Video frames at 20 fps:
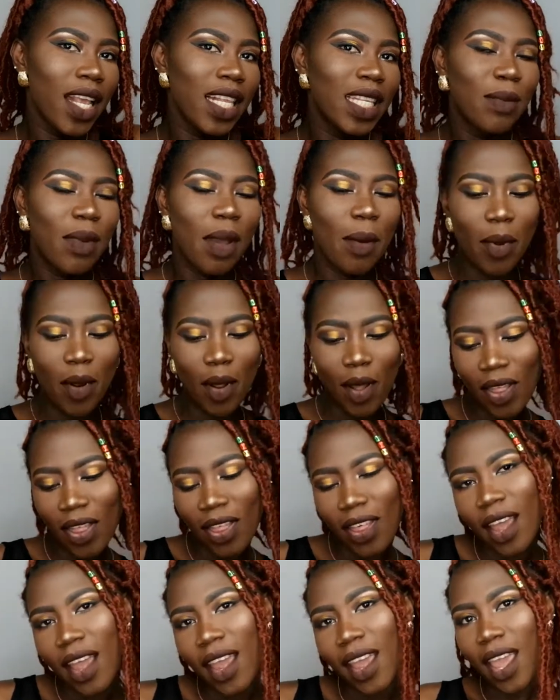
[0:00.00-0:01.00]
It's my
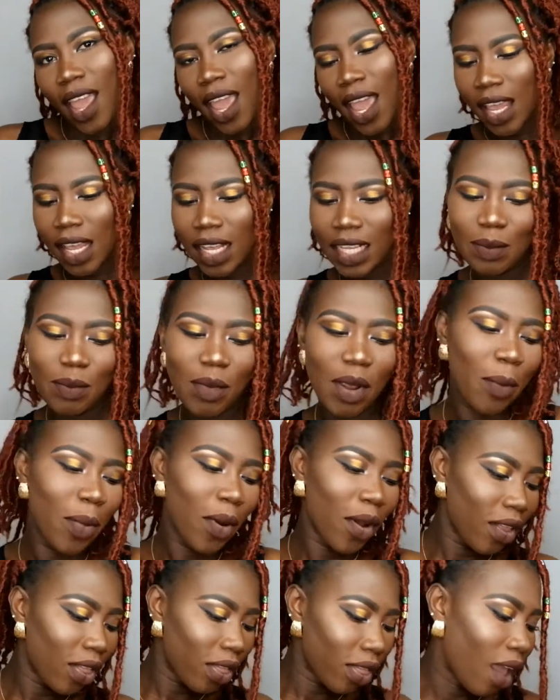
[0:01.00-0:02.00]
birthday, it's my
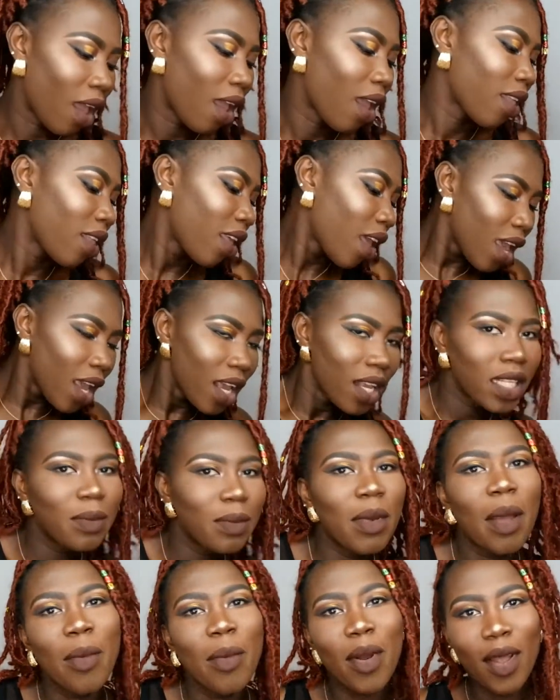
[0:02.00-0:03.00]
birthday, it's
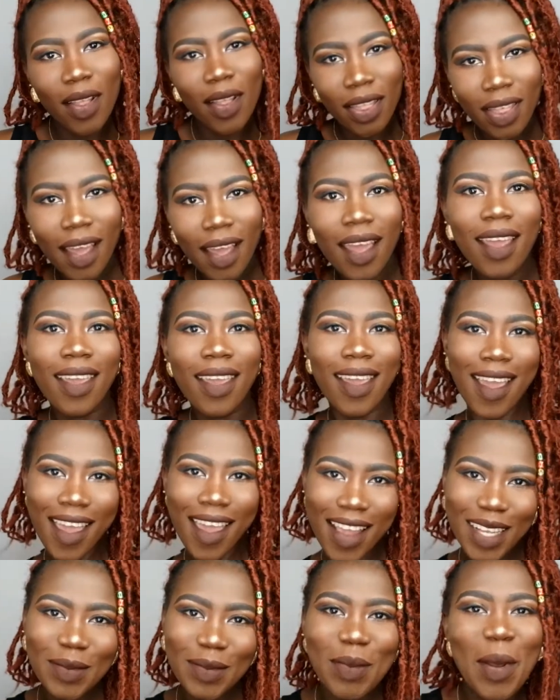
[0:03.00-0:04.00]
my birthday,
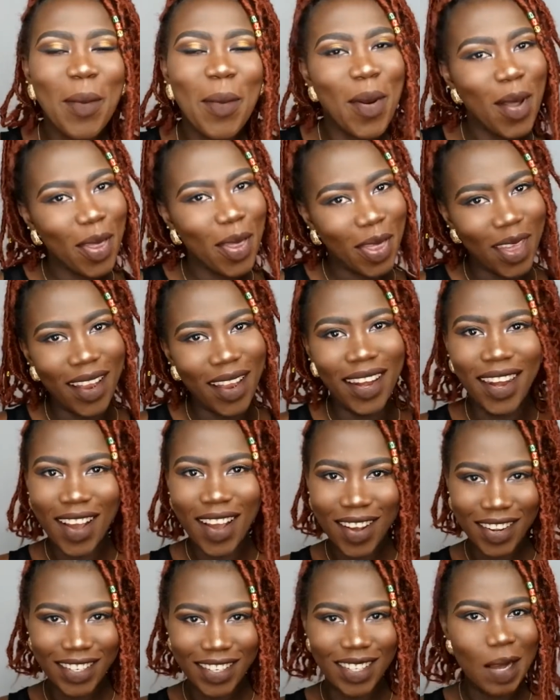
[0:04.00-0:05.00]
it's my birthday.
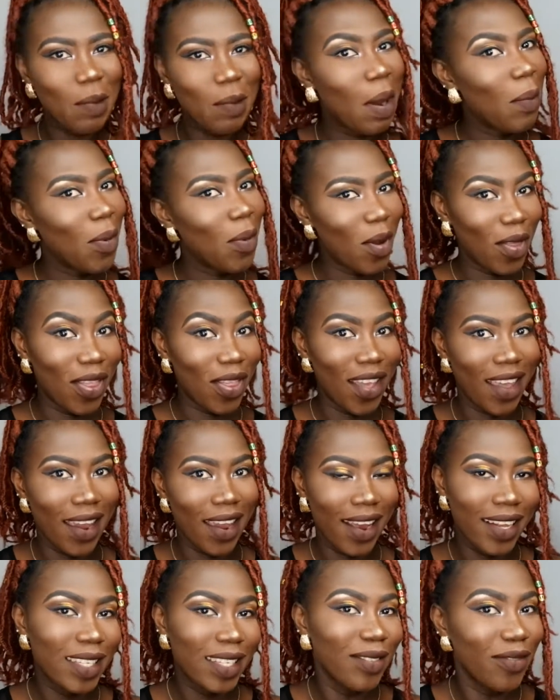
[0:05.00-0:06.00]
No, it's not my birthday
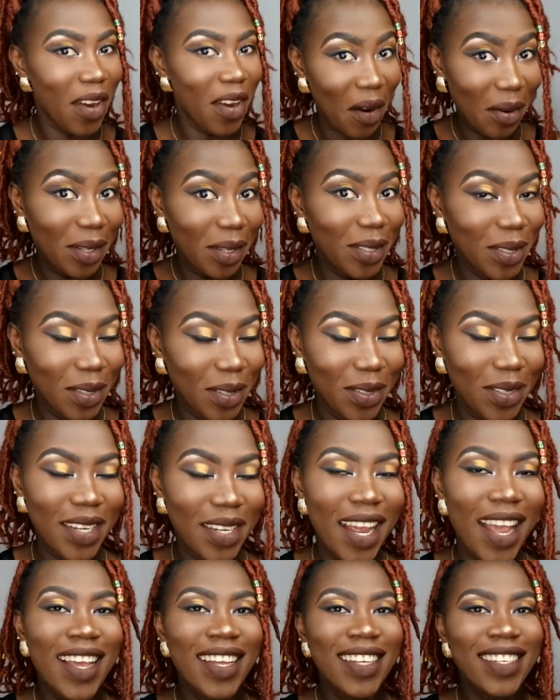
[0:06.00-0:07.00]
yet, very soon.
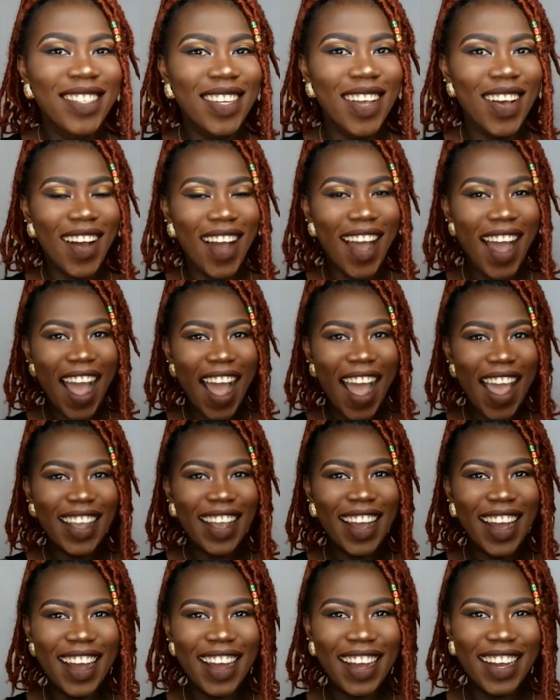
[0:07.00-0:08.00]
So hi
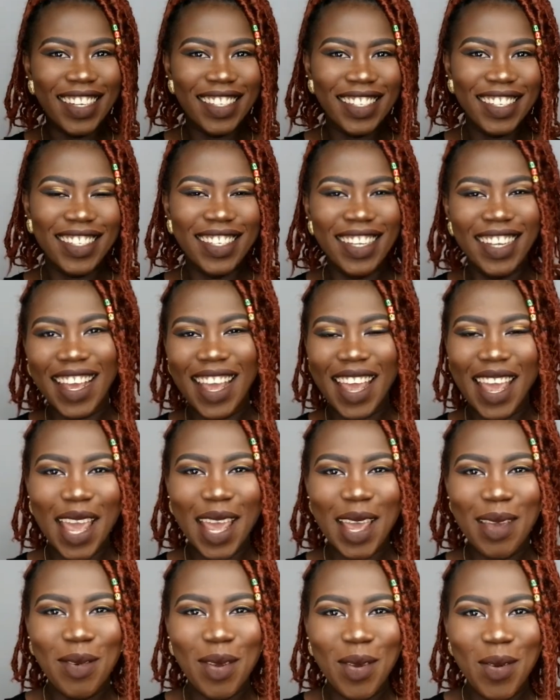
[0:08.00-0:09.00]
guys, this is again
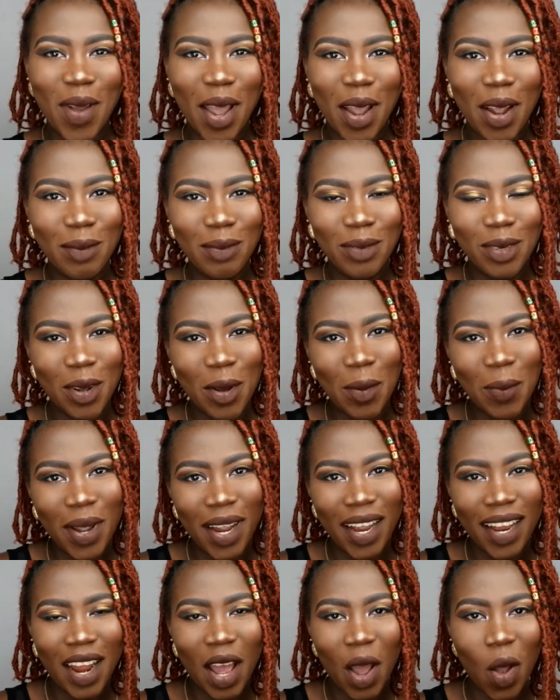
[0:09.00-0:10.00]
Amy. Welcome to
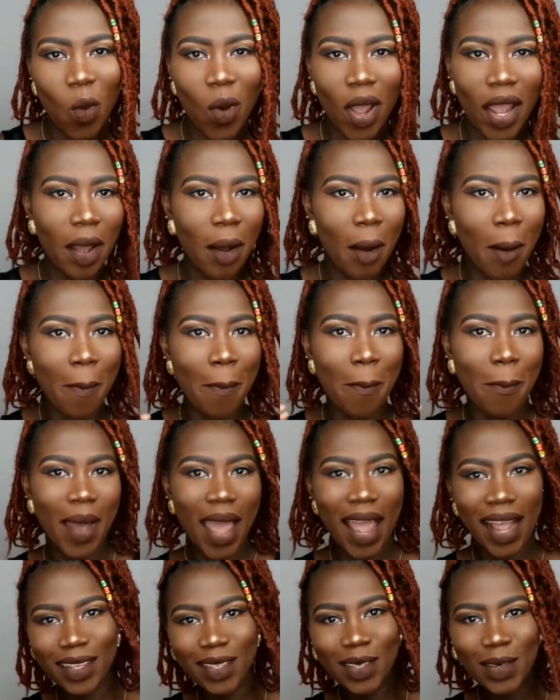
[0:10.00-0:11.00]
my channel, welcome
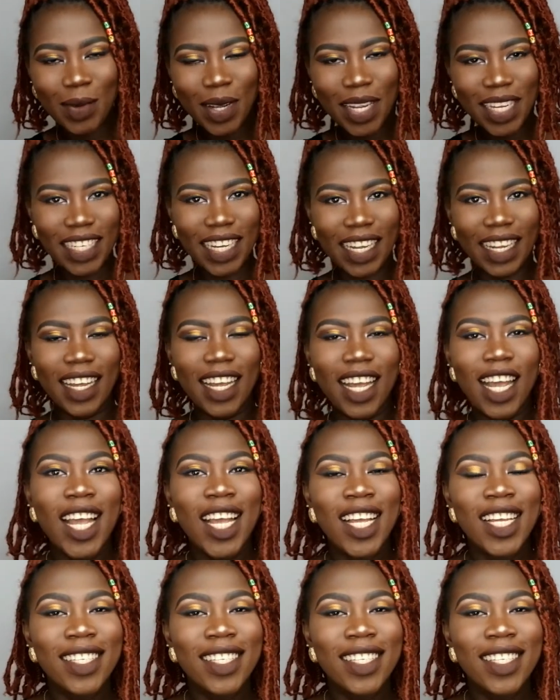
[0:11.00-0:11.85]
back to my channel.